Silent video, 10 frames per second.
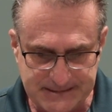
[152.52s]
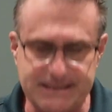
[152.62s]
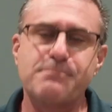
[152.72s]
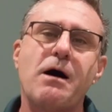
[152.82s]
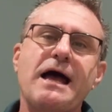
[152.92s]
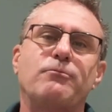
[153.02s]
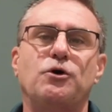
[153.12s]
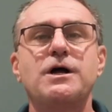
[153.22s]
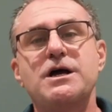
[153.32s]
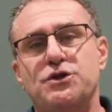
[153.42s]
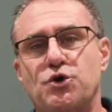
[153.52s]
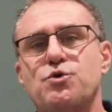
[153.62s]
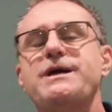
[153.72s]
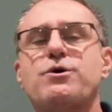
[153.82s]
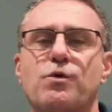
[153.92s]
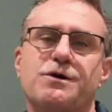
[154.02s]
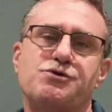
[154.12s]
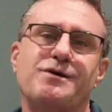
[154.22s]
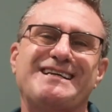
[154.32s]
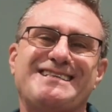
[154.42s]
In the Bible, the Greek word
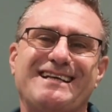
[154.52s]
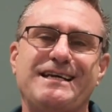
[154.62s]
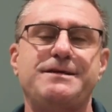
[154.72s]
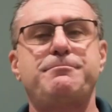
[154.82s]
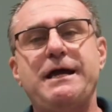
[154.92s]
translated